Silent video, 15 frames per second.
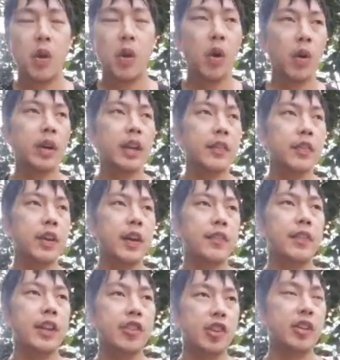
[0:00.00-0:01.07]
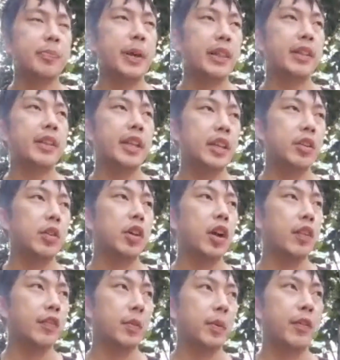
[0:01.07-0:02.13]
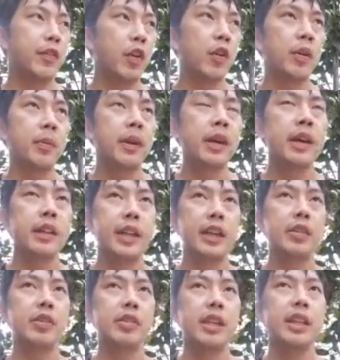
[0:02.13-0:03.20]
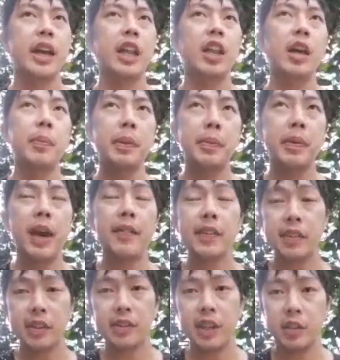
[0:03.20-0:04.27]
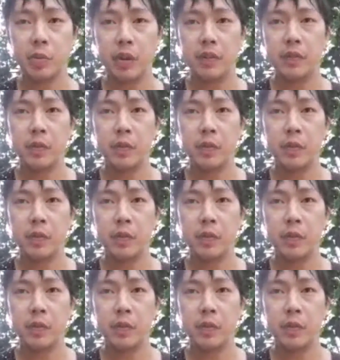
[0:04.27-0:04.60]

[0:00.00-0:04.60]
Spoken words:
or if you have a legit method that you got from a forum that you see that a lot of people are having success with,